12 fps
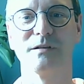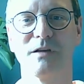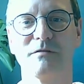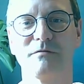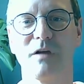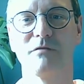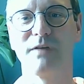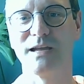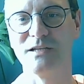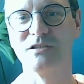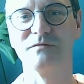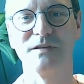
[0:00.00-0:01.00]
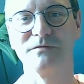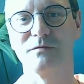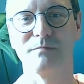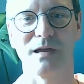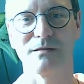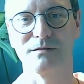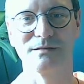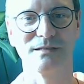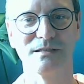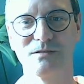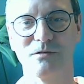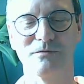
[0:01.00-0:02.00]
a range of different methods
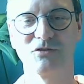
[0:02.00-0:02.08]
in sort of